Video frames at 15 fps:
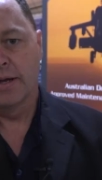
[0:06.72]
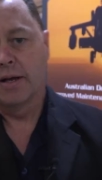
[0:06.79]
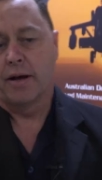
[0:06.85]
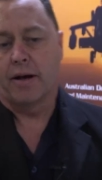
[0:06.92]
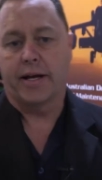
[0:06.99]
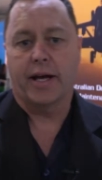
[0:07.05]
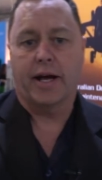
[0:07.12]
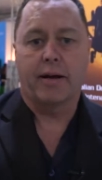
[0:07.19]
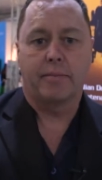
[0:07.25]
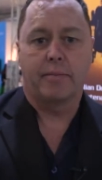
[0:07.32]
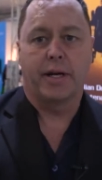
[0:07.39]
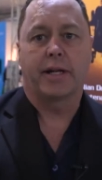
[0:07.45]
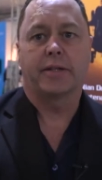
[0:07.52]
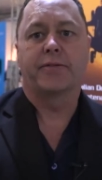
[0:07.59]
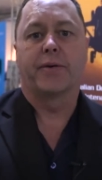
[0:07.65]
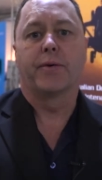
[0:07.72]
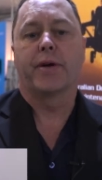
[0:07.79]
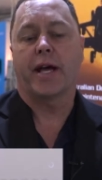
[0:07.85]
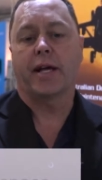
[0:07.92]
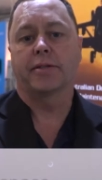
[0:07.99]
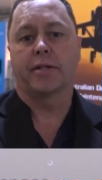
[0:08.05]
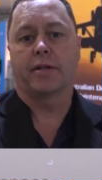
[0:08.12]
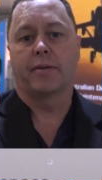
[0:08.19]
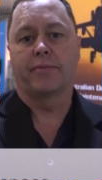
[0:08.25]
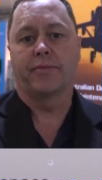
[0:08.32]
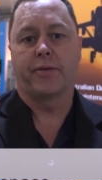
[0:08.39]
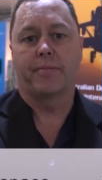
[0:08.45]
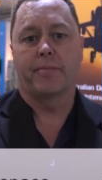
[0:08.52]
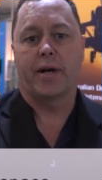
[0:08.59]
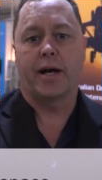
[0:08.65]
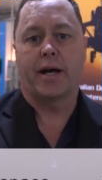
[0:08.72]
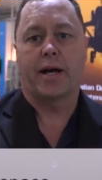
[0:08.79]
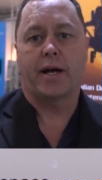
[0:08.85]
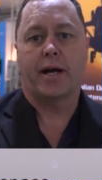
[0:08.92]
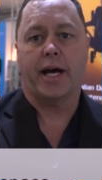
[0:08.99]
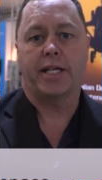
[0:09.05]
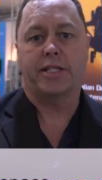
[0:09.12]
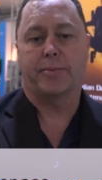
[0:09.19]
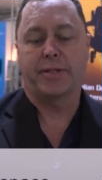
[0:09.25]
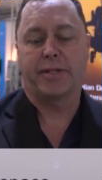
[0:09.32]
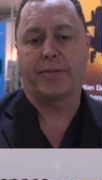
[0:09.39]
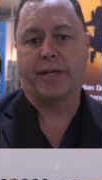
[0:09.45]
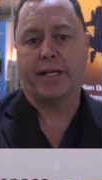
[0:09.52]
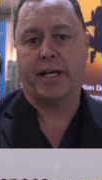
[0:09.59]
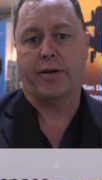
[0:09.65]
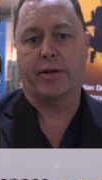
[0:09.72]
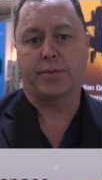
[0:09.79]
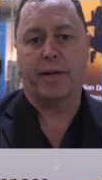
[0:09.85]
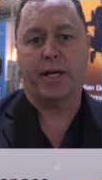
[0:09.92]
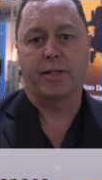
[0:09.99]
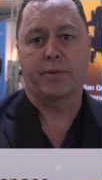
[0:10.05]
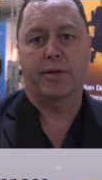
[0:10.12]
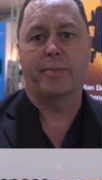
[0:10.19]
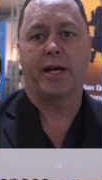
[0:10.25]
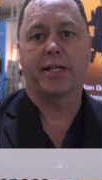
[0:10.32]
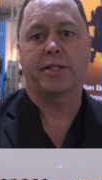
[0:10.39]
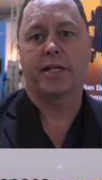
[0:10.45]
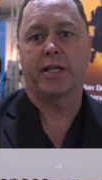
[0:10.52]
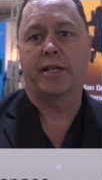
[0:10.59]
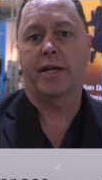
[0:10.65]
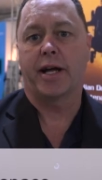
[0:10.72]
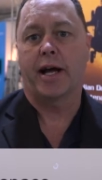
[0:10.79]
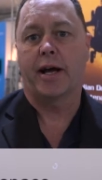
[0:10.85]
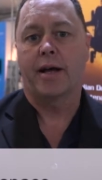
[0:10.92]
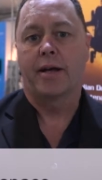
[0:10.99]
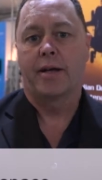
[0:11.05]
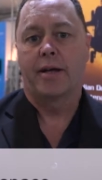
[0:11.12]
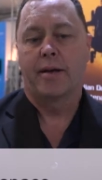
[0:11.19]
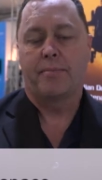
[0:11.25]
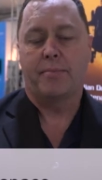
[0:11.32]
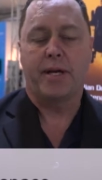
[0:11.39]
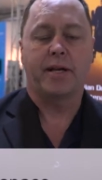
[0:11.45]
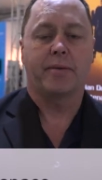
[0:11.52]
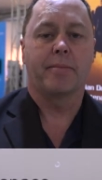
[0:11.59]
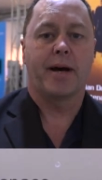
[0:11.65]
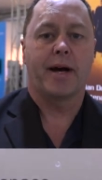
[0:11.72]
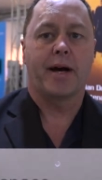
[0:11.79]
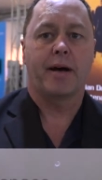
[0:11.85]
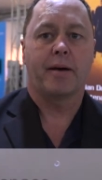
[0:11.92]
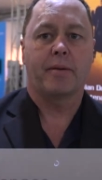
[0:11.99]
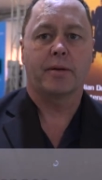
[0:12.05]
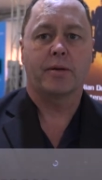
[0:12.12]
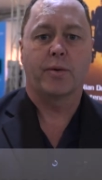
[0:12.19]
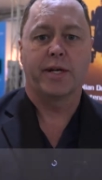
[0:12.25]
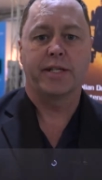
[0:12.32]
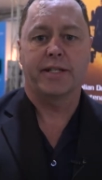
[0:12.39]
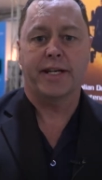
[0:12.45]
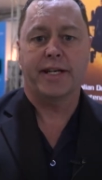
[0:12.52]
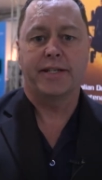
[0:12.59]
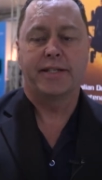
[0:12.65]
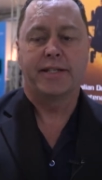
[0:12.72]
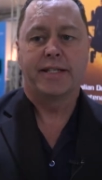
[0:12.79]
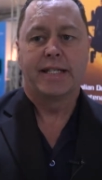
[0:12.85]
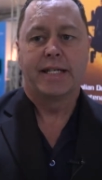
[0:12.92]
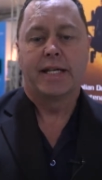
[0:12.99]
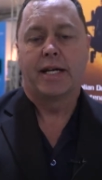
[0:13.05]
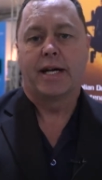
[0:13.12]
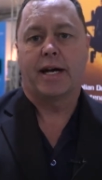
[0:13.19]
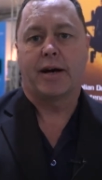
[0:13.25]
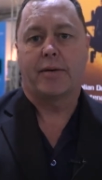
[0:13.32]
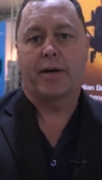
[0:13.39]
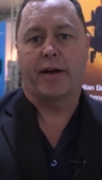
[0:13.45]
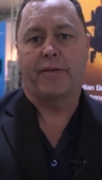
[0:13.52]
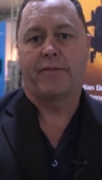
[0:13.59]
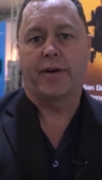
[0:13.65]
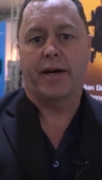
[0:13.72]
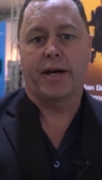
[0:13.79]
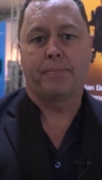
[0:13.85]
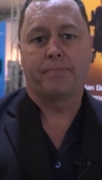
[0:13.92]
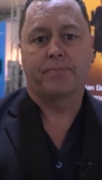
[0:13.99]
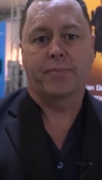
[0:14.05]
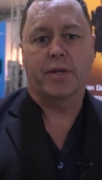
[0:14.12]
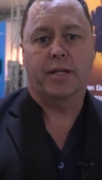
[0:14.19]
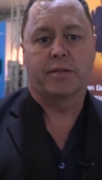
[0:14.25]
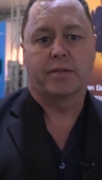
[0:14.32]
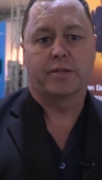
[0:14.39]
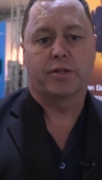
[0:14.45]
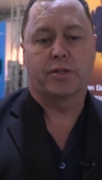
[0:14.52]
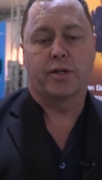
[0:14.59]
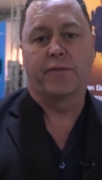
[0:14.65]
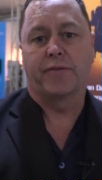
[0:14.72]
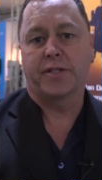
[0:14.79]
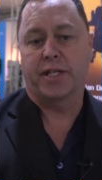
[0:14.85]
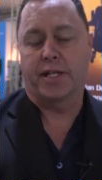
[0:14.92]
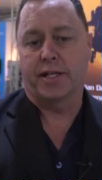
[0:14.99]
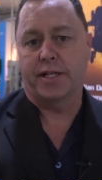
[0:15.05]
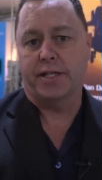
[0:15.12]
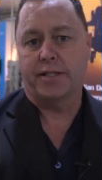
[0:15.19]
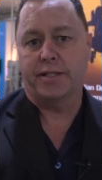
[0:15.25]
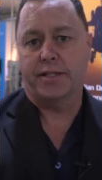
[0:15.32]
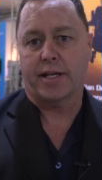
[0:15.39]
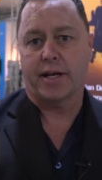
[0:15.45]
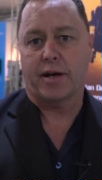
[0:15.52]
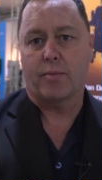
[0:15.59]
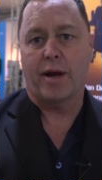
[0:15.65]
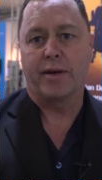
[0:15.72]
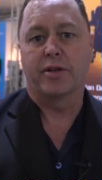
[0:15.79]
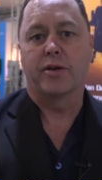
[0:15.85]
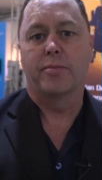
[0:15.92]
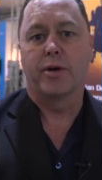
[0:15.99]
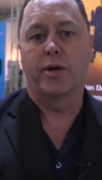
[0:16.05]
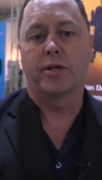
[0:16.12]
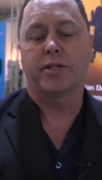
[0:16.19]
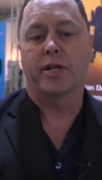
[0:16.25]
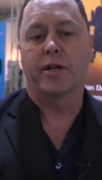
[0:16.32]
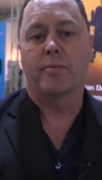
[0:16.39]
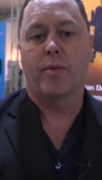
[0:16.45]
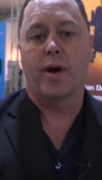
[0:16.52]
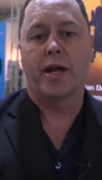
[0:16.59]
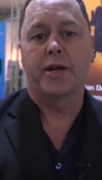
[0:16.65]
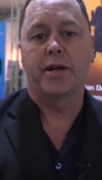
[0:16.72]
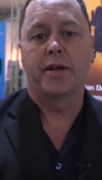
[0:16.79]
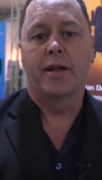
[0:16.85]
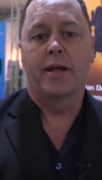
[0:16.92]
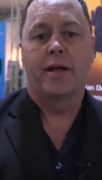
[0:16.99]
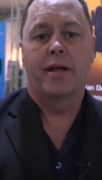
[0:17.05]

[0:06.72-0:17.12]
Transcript: Hi, um, my name's Phil Council. I'm from uh, Asia Pacific Aerospace. We're based in uh, Pinkenba, Queensland. Uh, we have um, two facilities, uh, one commercial and one